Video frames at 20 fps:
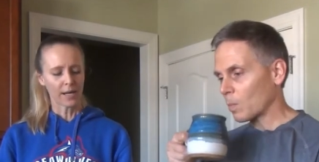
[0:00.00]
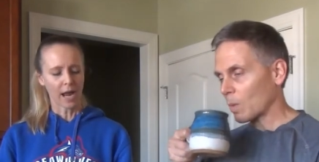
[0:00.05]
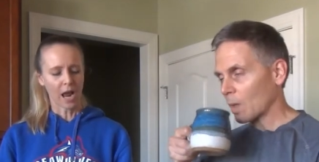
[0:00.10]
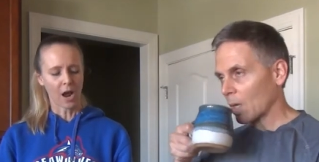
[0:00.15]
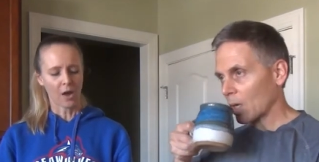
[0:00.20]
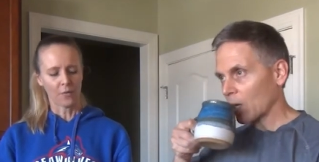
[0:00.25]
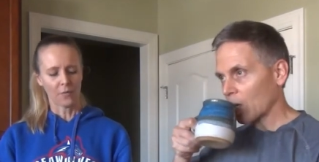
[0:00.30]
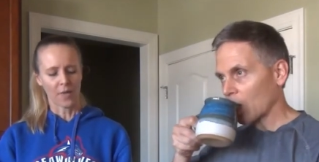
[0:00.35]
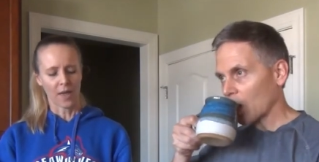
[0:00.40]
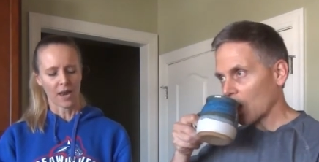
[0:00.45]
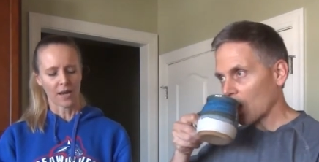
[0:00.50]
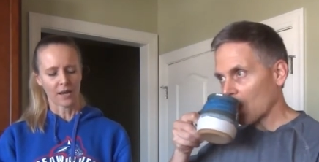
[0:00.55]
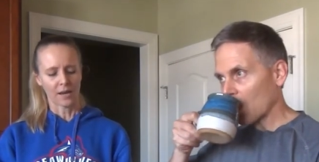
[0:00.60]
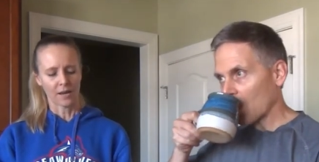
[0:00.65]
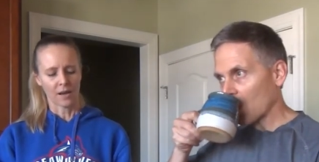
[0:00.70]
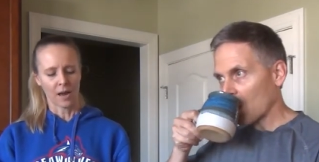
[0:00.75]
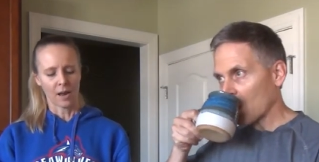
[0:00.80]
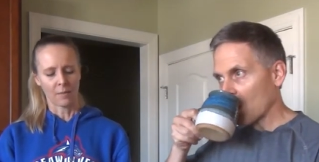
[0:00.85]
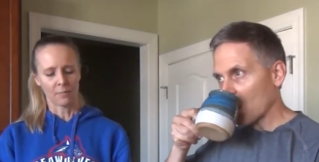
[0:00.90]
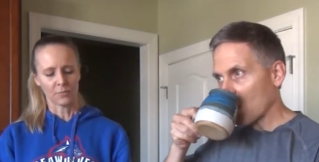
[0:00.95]
Speaker 1: out
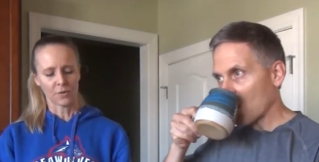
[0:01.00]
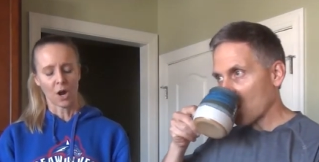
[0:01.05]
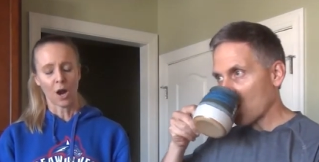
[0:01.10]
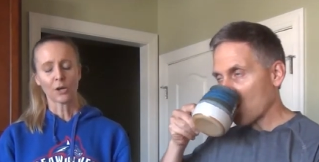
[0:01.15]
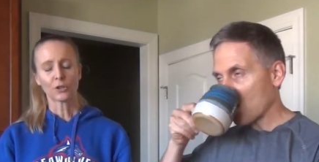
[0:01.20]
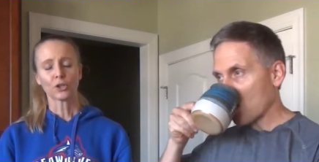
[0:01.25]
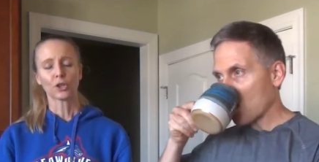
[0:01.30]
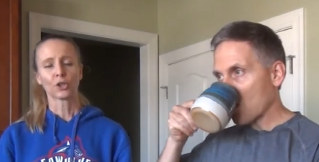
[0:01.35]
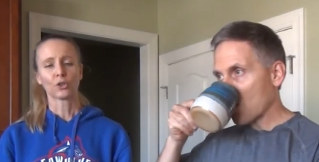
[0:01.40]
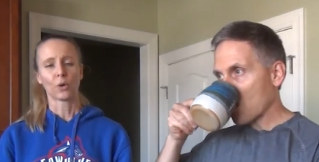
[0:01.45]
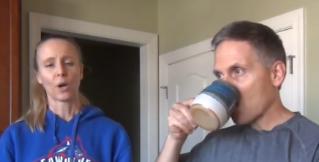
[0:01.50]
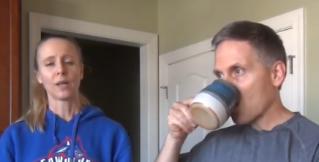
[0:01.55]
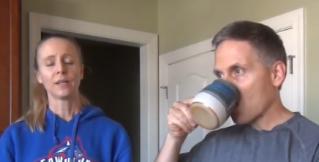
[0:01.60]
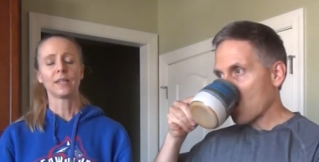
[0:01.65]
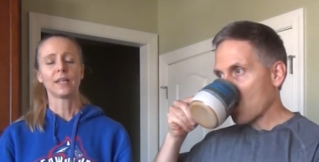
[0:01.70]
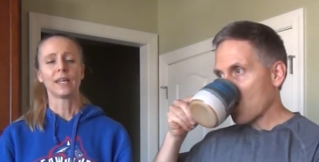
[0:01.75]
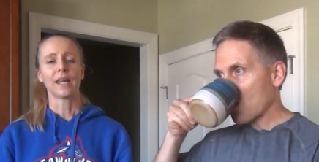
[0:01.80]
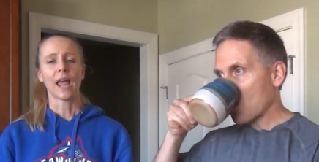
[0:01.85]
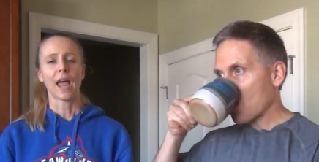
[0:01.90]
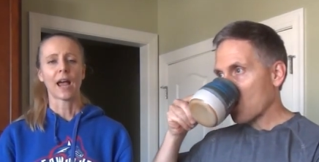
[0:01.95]
that um, Dr.
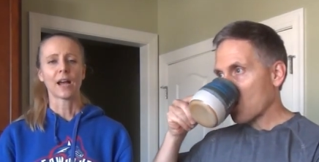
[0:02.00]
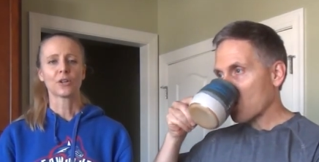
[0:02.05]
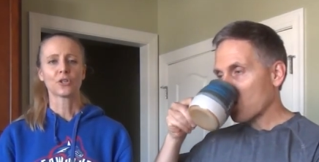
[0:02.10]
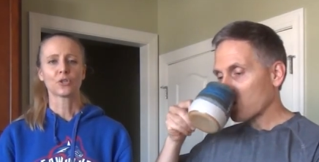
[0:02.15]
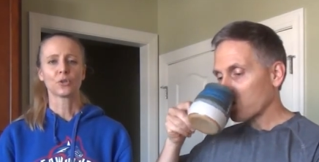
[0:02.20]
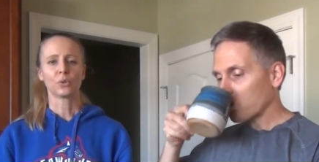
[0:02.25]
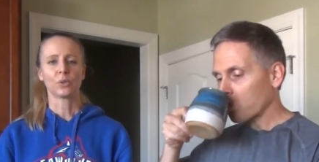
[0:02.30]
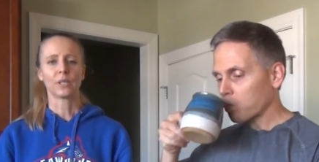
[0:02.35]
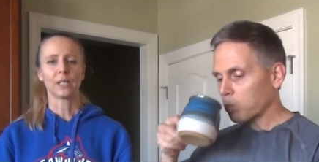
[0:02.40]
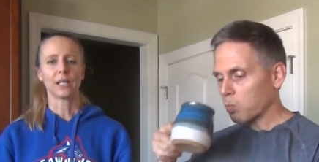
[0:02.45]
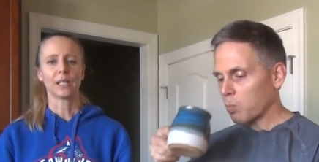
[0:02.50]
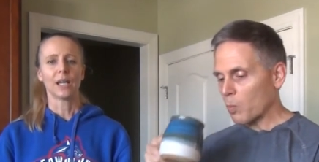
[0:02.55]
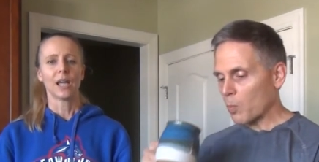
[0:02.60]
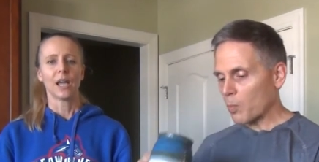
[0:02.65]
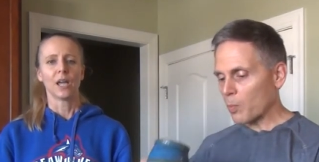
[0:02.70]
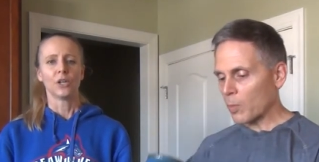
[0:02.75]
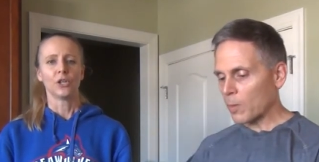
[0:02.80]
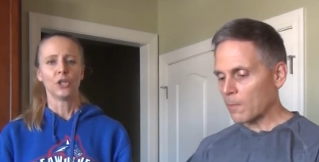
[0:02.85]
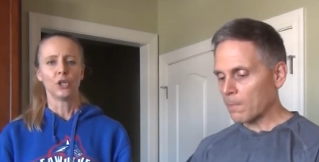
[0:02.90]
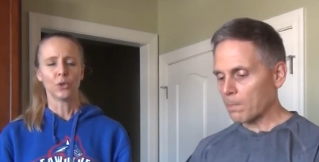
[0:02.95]
Gundry actually
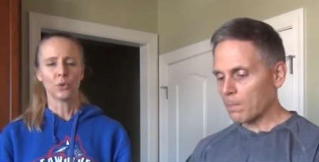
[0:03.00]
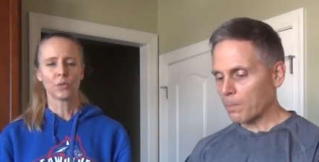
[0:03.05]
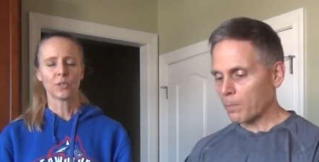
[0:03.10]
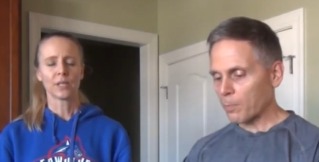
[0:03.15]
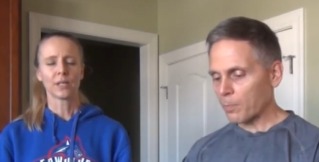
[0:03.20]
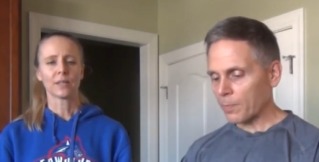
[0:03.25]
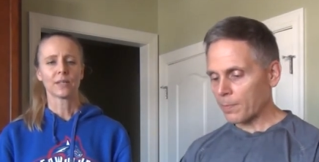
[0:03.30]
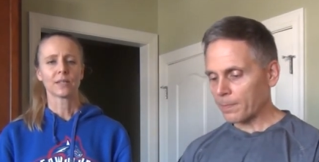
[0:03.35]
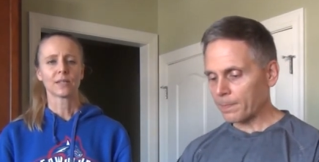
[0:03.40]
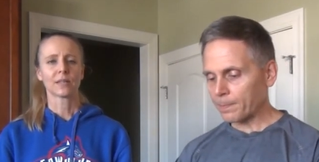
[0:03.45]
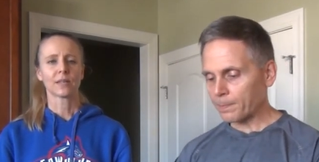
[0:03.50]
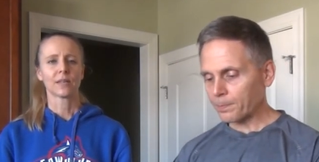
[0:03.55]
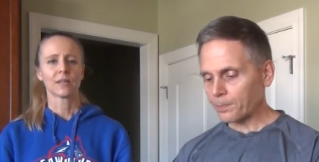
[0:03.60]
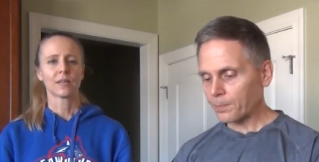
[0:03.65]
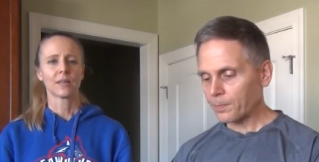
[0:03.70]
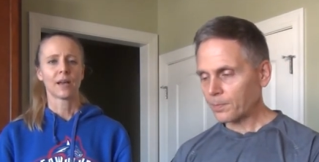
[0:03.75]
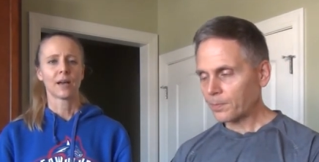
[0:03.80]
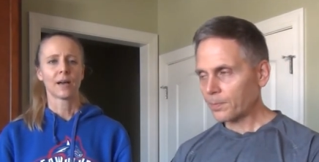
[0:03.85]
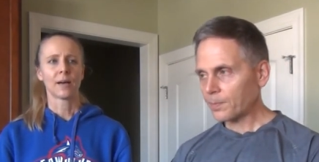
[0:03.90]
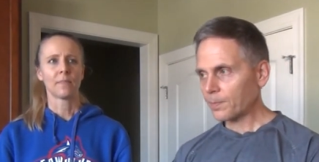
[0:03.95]
uses
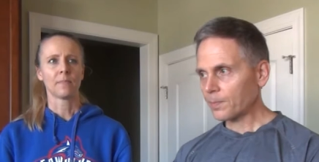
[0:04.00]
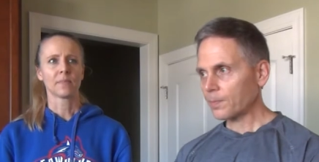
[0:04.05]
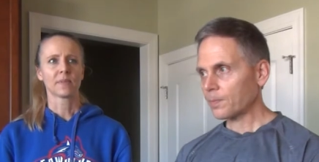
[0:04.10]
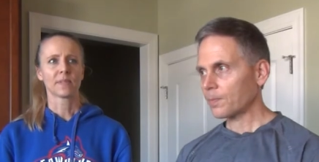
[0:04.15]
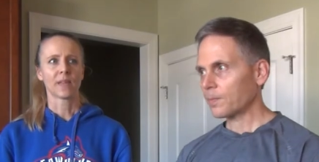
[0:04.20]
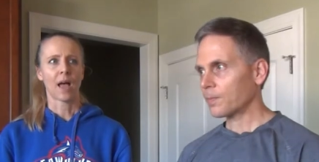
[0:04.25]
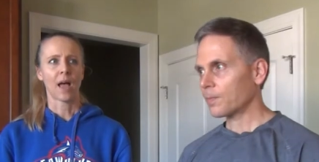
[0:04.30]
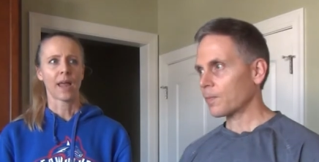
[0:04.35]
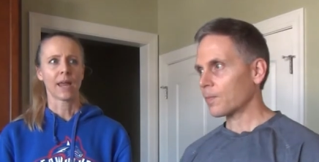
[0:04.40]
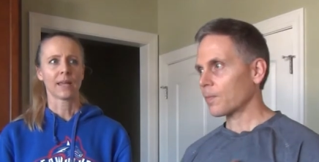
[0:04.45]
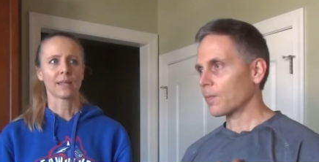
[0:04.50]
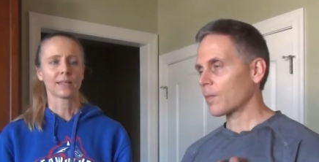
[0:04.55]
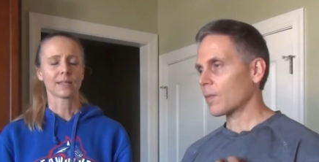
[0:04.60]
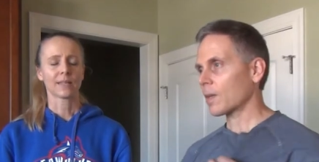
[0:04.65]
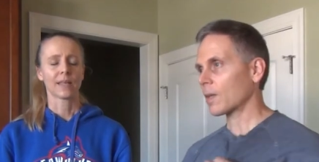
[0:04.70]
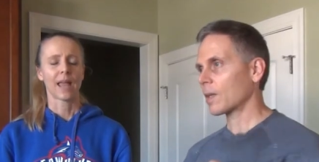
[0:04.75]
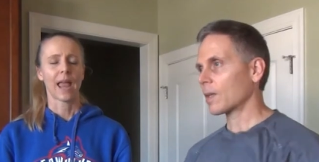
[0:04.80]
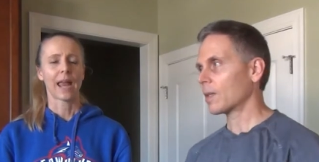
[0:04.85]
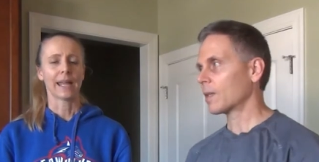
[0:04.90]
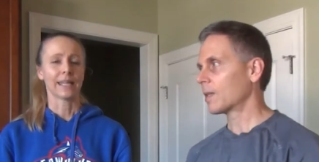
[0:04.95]
um,
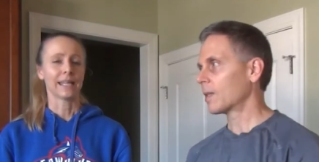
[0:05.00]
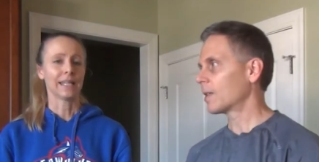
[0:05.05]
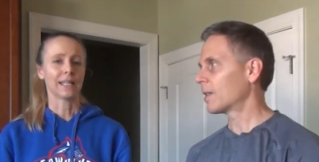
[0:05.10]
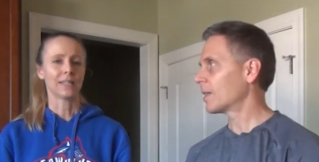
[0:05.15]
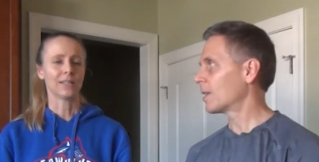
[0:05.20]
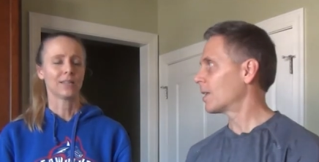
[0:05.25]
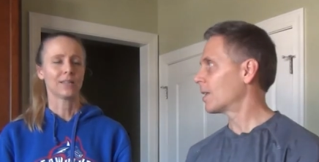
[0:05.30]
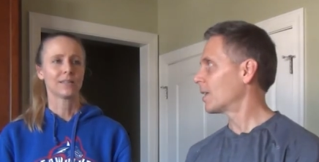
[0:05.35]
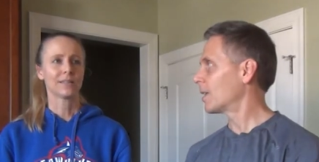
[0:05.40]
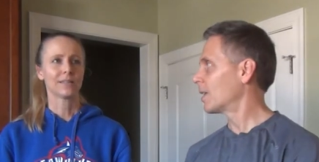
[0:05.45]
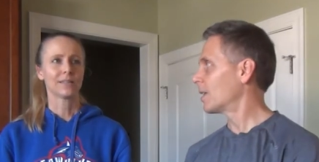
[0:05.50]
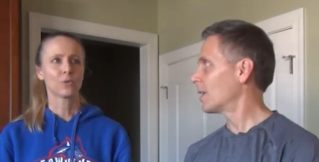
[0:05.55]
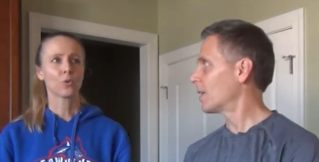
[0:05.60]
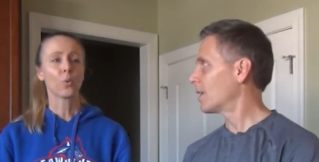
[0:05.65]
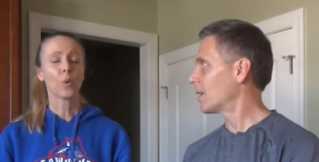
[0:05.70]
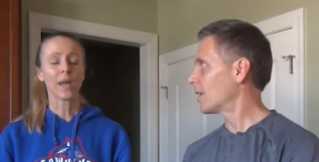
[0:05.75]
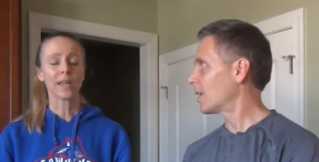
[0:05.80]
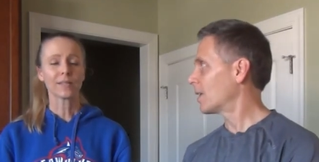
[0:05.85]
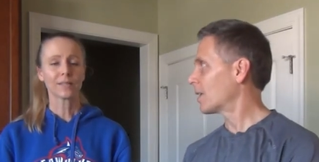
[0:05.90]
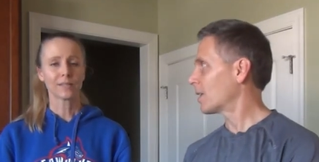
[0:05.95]
science and he
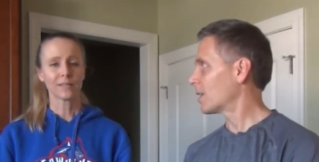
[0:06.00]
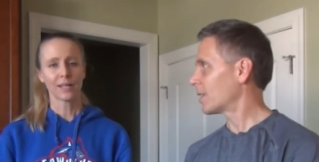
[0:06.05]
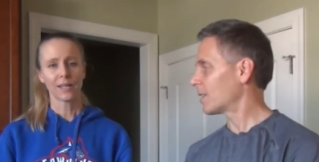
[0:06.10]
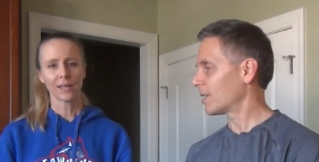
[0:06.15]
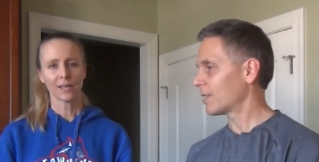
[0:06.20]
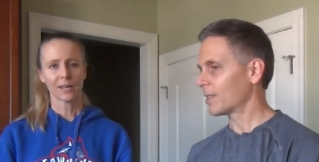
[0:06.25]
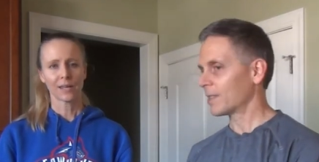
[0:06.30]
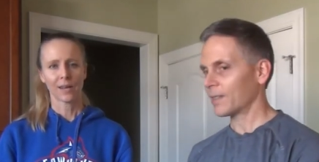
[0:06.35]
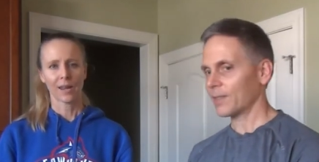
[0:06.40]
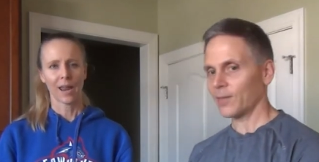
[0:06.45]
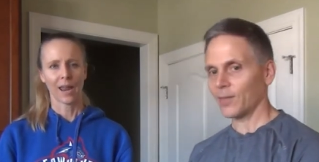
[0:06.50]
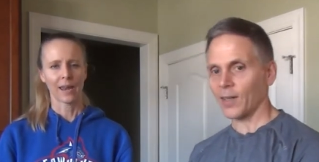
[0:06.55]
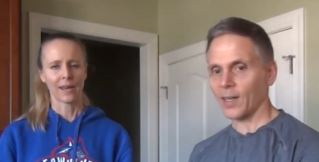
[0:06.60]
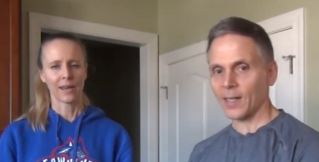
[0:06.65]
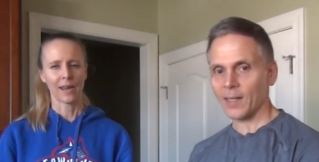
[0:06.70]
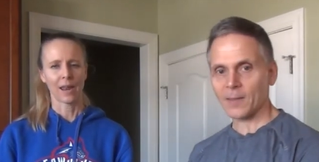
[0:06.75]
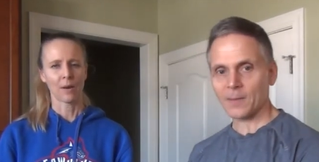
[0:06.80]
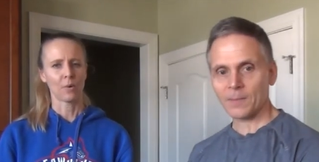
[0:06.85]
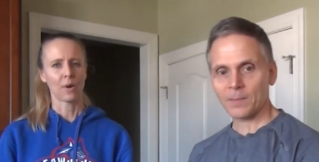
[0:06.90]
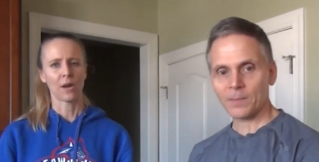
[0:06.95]
twists it and yeah.